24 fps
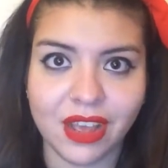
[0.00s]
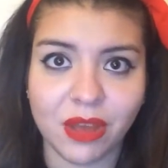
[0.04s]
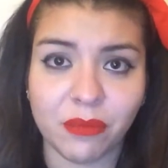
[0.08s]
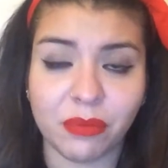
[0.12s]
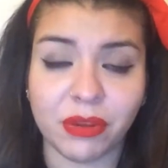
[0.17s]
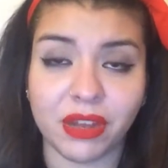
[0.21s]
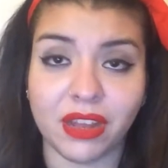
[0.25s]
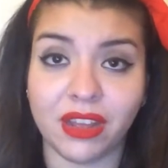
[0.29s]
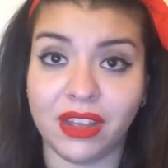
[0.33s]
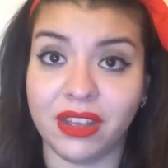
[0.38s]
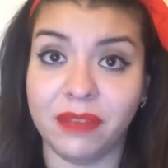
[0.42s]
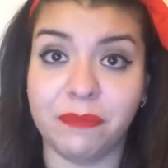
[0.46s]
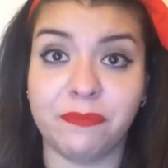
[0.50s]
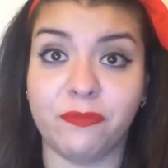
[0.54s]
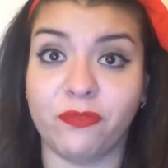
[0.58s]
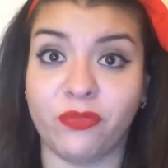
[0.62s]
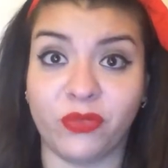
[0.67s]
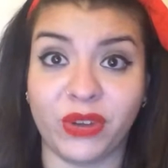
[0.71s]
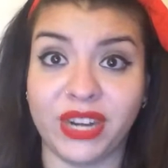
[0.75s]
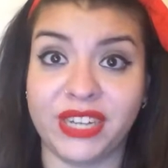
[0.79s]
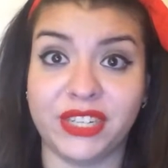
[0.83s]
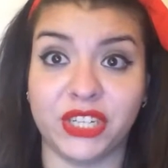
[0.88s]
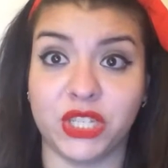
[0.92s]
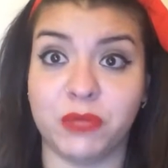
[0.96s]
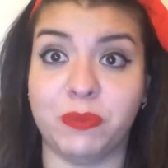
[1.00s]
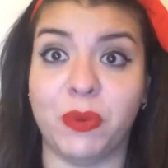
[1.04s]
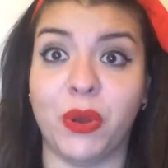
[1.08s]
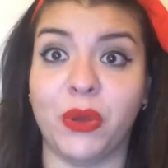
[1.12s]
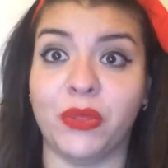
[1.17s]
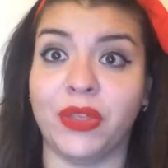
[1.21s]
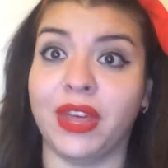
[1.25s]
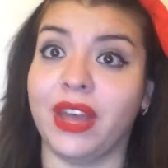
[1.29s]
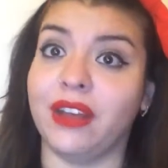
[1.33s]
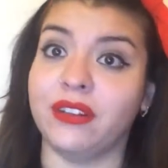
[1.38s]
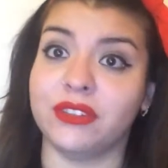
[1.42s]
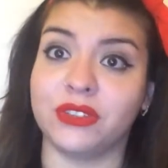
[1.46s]
But it freaked us
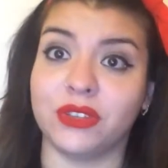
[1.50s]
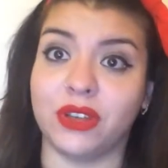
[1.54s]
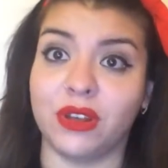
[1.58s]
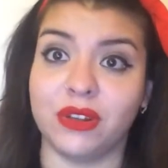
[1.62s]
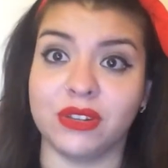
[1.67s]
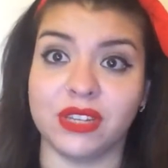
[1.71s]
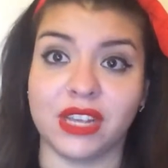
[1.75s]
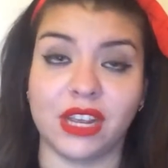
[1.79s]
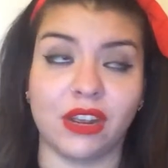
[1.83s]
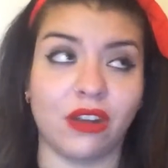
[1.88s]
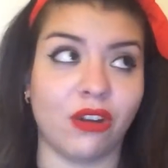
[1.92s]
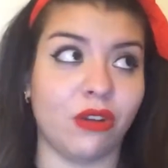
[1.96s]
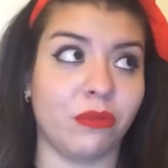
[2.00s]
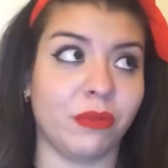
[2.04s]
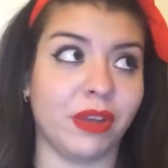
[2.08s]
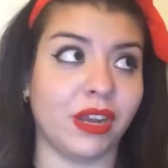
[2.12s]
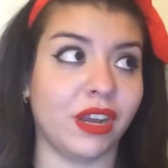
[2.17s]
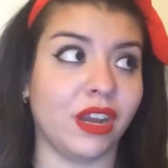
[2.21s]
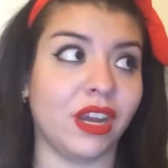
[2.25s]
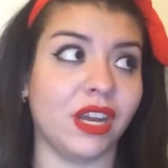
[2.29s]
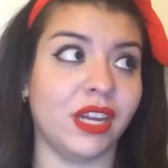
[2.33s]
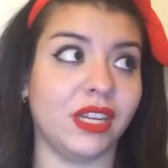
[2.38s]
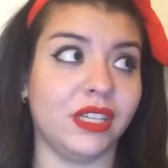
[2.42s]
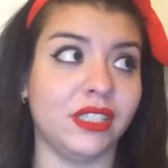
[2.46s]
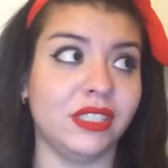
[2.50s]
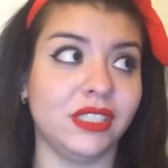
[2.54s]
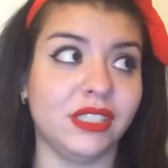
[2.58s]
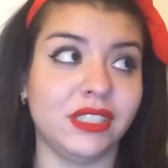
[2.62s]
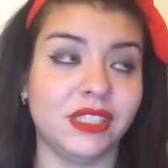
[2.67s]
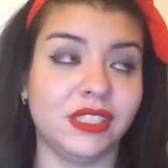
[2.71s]
both out, so I was like, oh my god.